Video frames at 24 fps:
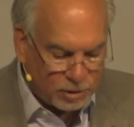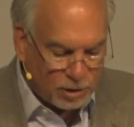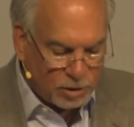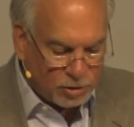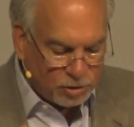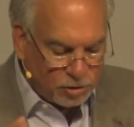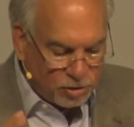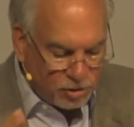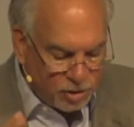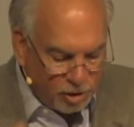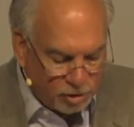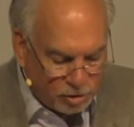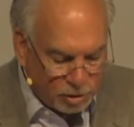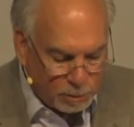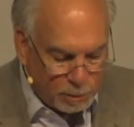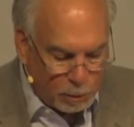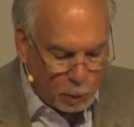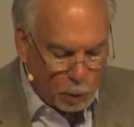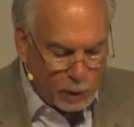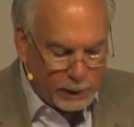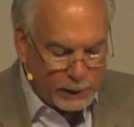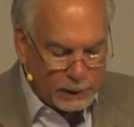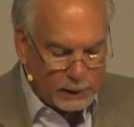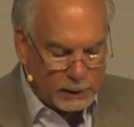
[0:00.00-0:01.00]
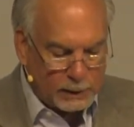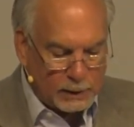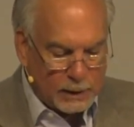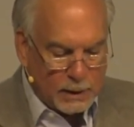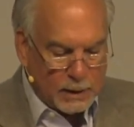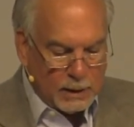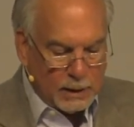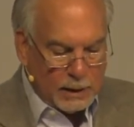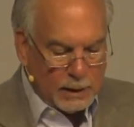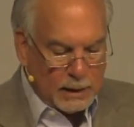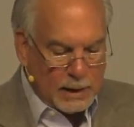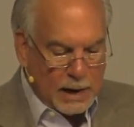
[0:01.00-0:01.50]
He was disappointed
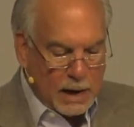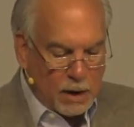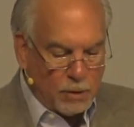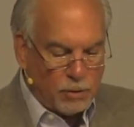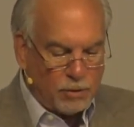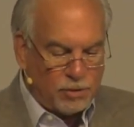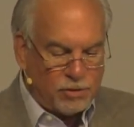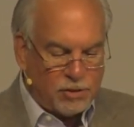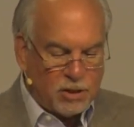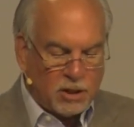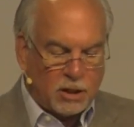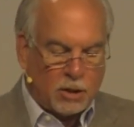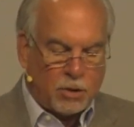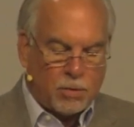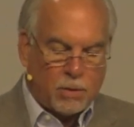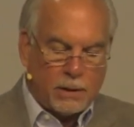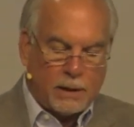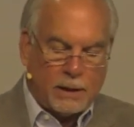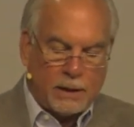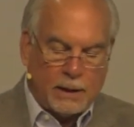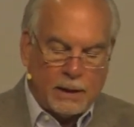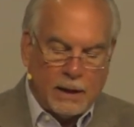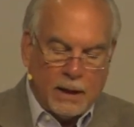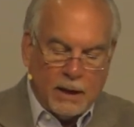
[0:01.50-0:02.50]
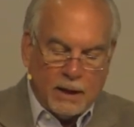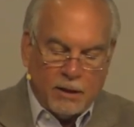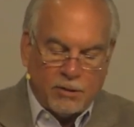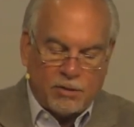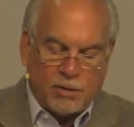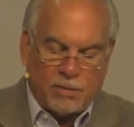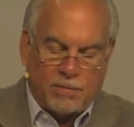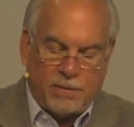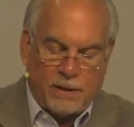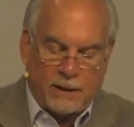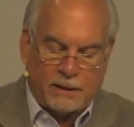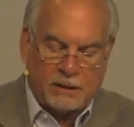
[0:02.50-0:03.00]
in how his decree is
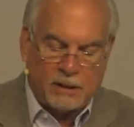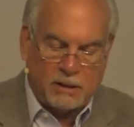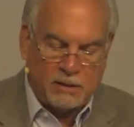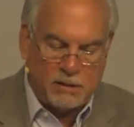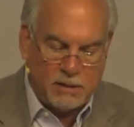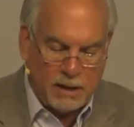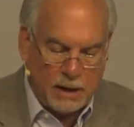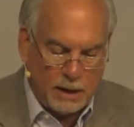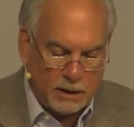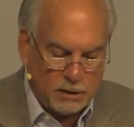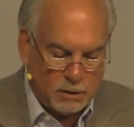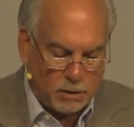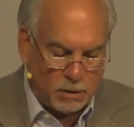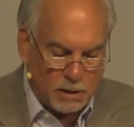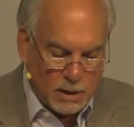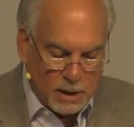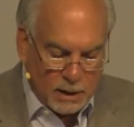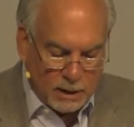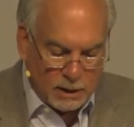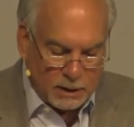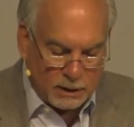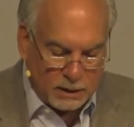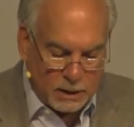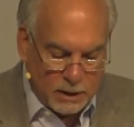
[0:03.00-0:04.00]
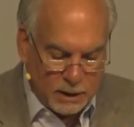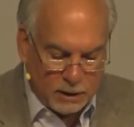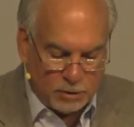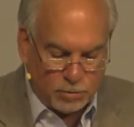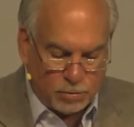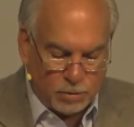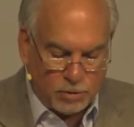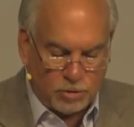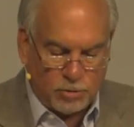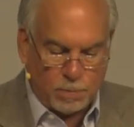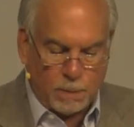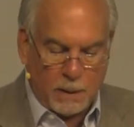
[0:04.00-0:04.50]
affecting Daniel. And the king's
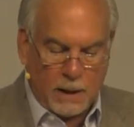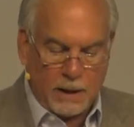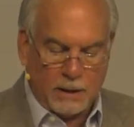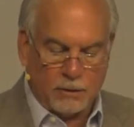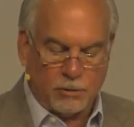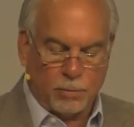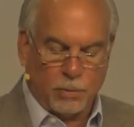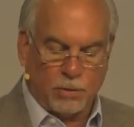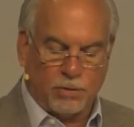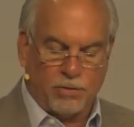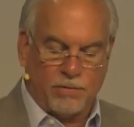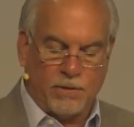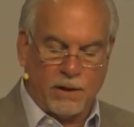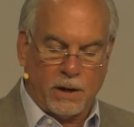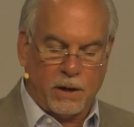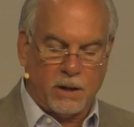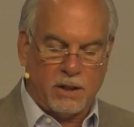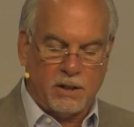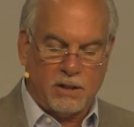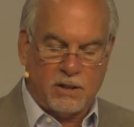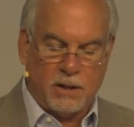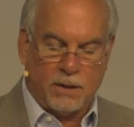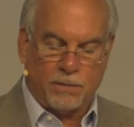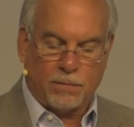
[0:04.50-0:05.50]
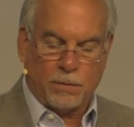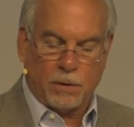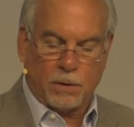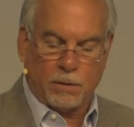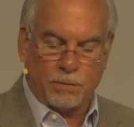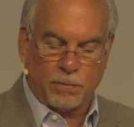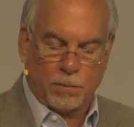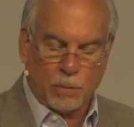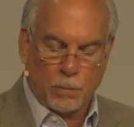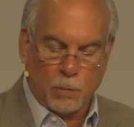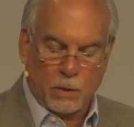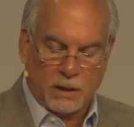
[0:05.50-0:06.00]
response was very
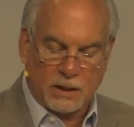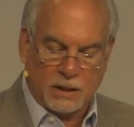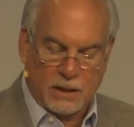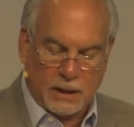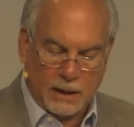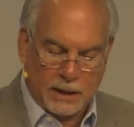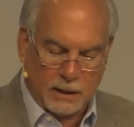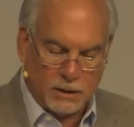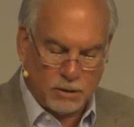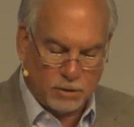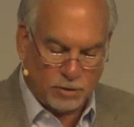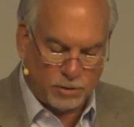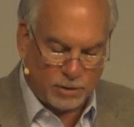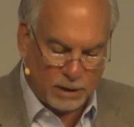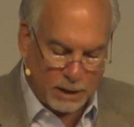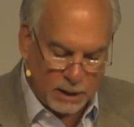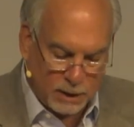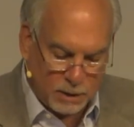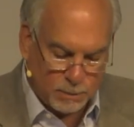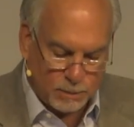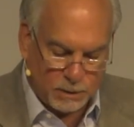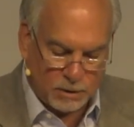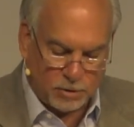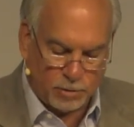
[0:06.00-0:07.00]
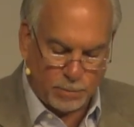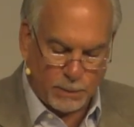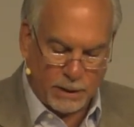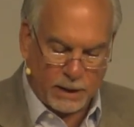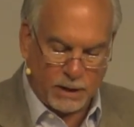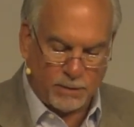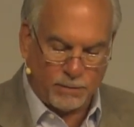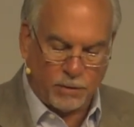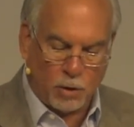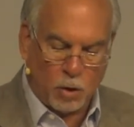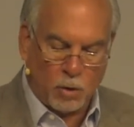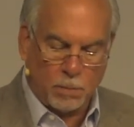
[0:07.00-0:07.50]
different from what Daniel's enemies might
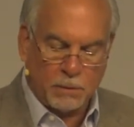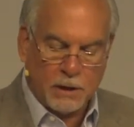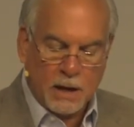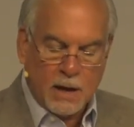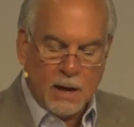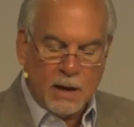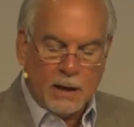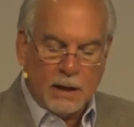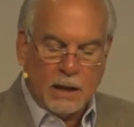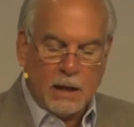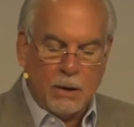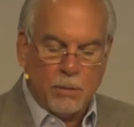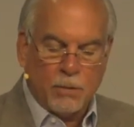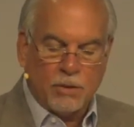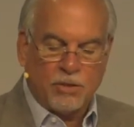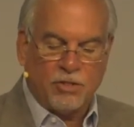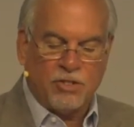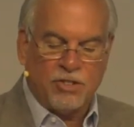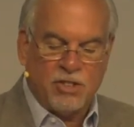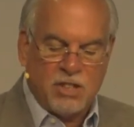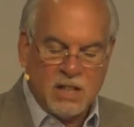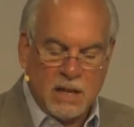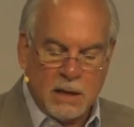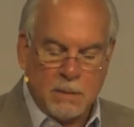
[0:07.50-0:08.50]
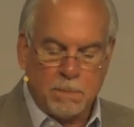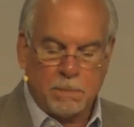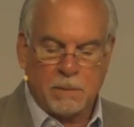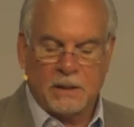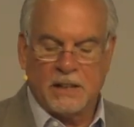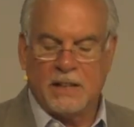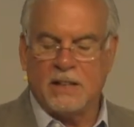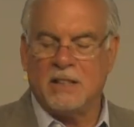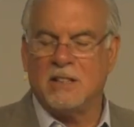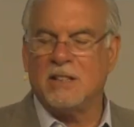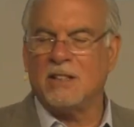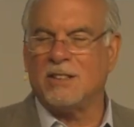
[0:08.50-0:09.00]
have hoped. He was
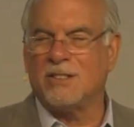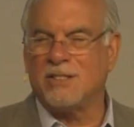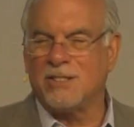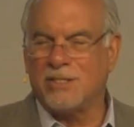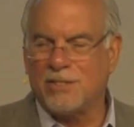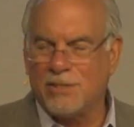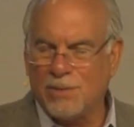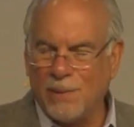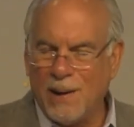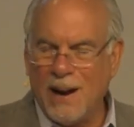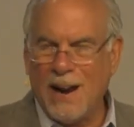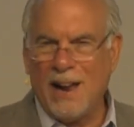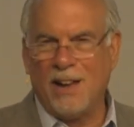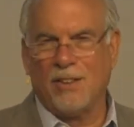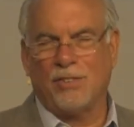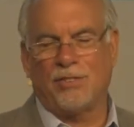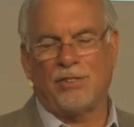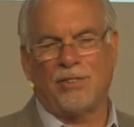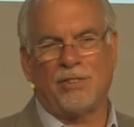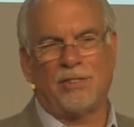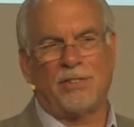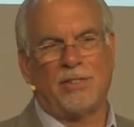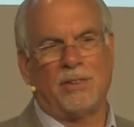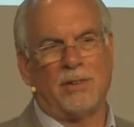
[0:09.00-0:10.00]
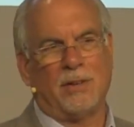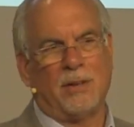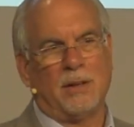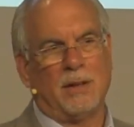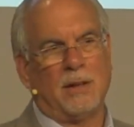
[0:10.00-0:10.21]
deeply distressed.